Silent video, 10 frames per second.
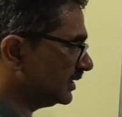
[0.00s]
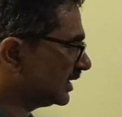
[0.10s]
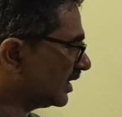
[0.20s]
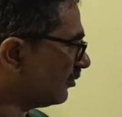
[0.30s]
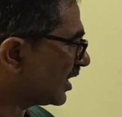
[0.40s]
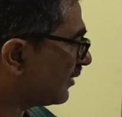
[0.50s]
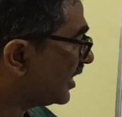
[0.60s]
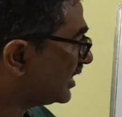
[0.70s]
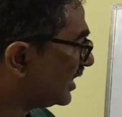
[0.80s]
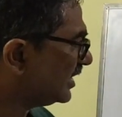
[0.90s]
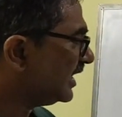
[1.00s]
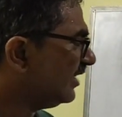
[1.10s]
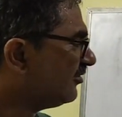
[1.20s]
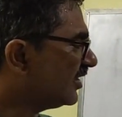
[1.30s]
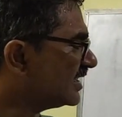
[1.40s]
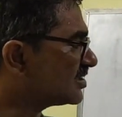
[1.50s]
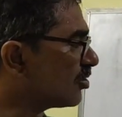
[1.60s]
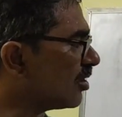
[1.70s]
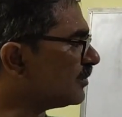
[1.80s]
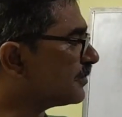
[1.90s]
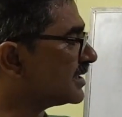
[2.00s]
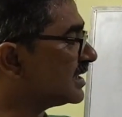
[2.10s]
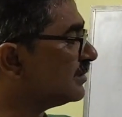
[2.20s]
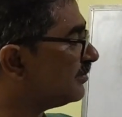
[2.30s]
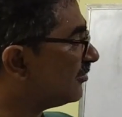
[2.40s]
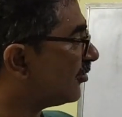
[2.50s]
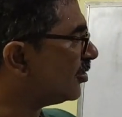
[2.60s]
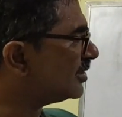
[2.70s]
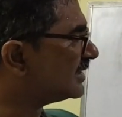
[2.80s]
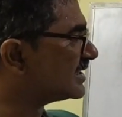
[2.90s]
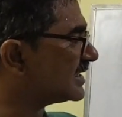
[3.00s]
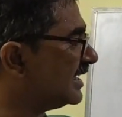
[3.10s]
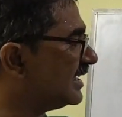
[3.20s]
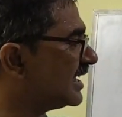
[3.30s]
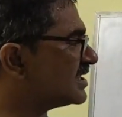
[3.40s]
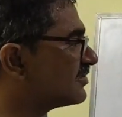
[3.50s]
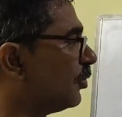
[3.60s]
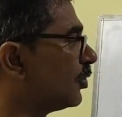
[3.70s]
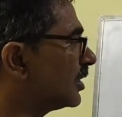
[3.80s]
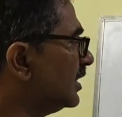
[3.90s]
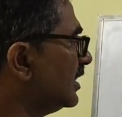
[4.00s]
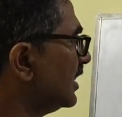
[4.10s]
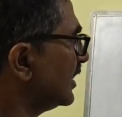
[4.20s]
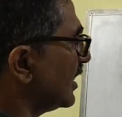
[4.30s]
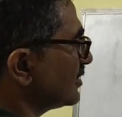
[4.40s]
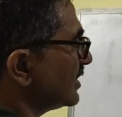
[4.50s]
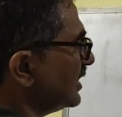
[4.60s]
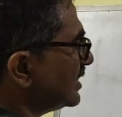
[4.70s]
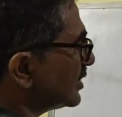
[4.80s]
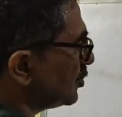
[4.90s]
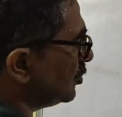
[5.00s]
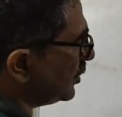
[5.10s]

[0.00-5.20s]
Now what have I done? If it is not present before this index 4, now since 2